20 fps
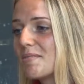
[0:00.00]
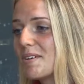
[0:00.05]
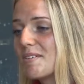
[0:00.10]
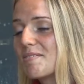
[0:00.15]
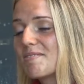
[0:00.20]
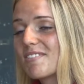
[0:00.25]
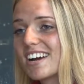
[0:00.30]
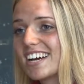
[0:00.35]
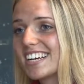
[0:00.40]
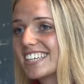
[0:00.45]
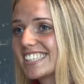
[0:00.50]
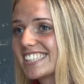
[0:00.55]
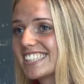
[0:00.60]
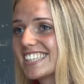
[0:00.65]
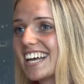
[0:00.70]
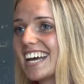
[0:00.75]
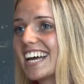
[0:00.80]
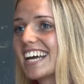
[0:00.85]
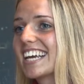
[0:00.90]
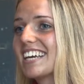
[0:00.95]
broke wrist.
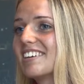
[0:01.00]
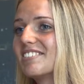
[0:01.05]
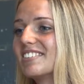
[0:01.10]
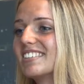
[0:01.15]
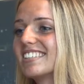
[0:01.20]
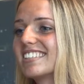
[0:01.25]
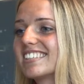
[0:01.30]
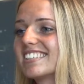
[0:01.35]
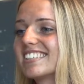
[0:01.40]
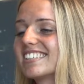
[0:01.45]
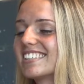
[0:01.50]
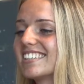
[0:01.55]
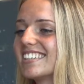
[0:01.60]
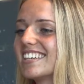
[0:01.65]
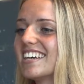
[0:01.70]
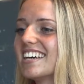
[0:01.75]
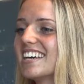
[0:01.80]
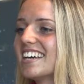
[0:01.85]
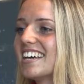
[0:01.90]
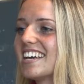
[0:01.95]
Like it was just
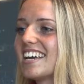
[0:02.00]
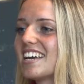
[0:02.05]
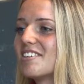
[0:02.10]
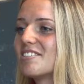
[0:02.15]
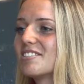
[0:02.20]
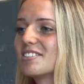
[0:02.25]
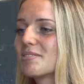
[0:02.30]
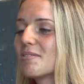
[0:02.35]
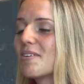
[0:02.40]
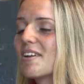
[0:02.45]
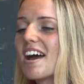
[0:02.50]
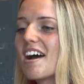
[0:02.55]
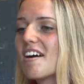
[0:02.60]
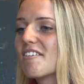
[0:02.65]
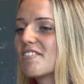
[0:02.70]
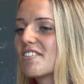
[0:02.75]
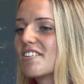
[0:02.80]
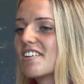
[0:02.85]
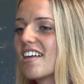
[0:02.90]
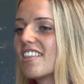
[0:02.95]
one
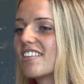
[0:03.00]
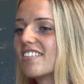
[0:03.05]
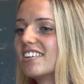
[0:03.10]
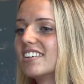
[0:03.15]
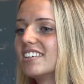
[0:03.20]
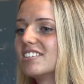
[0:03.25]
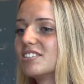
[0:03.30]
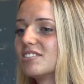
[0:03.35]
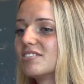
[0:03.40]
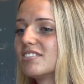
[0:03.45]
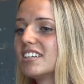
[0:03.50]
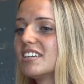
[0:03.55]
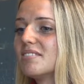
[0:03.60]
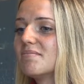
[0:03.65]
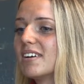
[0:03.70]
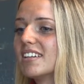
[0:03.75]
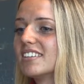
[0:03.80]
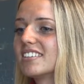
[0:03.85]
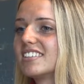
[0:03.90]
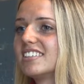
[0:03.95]
after another, and it was really
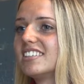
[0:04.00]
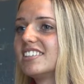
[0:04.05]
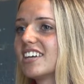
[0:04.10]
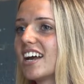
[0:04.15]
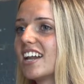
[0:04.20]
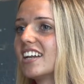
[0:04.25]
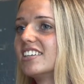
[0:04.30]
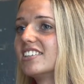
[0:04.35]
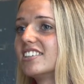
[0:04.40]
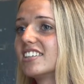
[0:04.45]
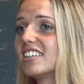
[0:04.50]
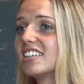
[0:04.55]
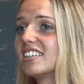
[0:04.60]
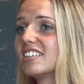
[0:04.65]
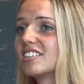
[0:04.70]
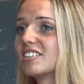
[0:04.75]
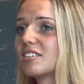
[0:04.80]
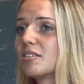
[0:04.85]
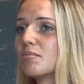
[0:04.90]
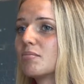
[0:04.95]
mentally challenging at
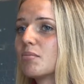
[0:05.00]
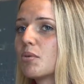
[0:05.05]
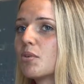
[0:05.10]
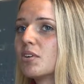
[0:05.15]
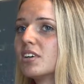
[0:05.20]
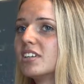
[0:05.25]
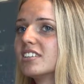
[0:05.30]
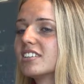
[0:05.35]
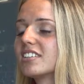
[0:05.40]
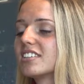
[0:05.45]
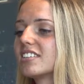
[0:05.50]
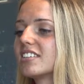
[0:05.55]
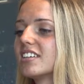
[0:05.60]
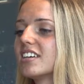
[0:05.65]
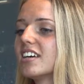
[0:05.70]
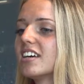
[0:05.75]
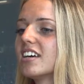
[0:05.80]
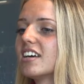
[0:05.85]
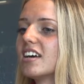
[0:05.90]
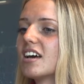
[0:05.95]
some points.
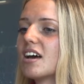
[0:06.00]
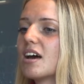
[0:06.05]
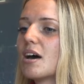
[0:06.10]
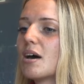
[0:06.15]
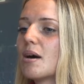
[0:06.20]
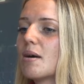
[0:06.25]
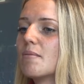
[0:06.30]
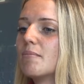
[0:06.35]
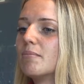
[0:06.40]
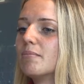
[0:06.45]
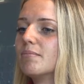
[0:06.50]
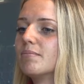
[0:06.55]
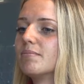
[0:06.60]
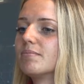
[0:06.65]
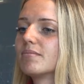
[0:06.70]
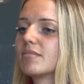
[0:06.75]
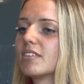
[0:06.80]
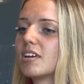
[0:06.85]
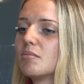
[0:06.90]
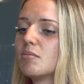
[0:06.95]
I'm
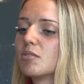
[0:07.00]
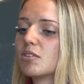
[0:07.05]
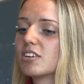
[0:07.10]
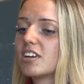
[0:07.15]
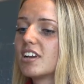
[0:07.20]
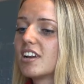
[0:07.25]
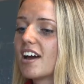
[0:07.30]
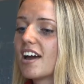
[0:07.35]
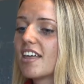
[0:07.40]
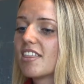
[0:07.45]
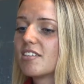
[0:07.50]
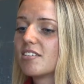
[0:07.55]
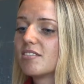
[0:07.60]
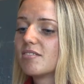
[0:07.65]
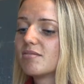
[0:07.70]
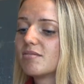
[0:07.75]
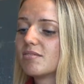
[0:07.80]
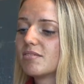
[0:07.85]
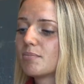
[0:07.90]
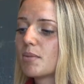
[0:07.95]
not gonna lie, the
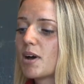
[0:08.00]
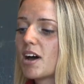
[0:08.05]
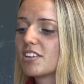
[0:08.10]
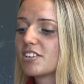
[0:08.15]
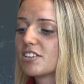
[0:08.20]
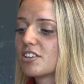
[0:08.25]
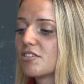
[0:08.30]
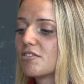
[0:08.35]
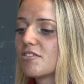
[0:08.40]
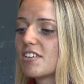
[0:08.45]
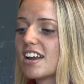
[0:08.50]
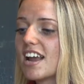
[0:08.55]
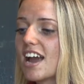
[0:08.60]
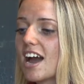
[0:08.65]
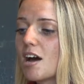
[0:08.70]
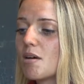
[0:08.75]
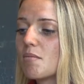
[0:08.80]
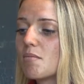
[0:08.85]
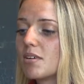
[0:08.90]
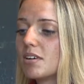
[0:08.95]
parts of the
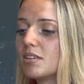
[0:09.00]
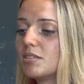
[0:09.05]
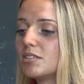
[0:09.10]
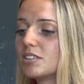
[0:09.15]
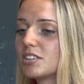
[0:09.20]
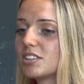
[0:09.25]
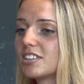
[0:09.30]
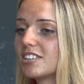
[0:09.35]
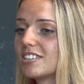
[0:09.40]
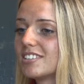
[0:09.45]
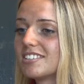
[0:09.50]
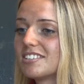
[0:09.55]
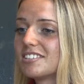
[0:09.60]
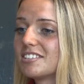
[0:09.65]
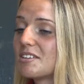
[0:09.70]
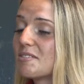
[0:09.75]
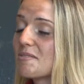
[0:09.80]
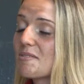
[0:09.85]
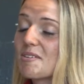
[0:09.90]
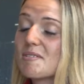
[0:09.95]
rehab I just
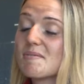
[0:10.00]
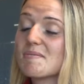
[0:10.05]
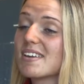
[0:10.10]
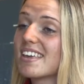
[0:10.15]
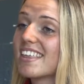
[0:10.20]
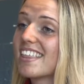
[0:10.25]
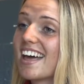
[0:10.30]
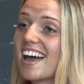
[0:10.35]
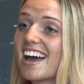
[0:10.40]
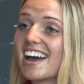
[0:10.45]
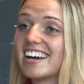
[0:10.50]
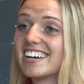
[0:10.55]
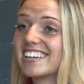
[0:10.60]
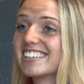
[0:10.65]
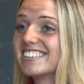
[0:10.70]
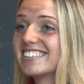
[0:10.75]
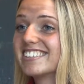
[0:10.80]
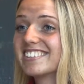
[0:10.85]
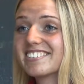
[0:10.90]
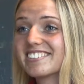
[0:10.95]
didn't want to be there. I
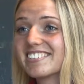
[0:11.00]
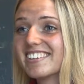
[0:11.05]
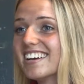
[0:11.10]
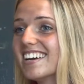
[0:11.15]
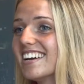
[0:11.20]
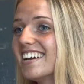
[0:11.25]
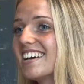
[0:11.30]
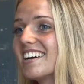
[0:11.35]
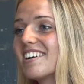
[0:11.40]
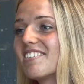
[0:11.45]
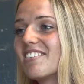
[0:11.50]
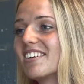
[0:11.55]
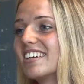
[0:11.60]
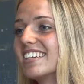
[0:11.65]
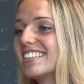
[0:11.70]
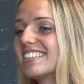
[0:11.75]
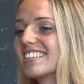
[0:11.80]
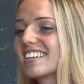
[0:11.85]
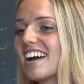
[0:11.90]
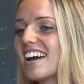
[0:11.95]
just
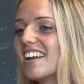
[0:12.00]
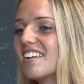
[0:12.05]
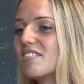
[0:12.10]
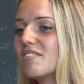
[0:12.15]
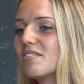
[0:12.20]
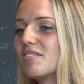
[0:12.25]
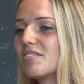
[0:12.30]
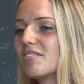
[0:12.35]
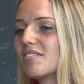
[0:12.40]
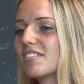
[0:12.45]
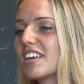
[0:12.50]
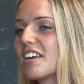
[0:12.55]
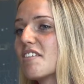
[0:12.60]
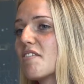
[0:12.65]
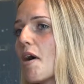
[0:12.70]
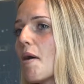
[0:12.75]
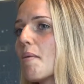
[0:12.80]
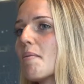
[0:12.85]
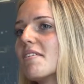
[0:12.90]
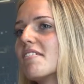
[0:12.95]
wanted to kind of give
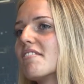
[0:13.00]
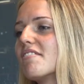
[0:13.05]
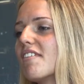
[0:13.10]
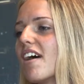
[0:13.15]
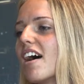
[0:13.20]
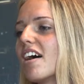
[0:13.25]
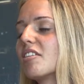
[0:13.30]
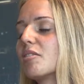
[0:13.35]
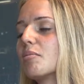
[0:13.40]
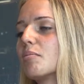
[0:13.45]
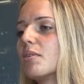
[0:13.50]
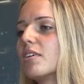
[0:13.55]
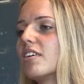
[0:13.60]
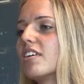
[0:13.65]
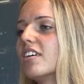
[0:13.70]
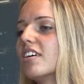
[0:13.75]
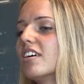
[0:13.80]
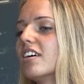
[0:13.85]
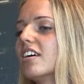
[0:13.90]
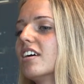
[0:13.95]
up in a fact,
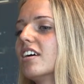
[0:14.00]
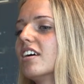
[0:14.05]
but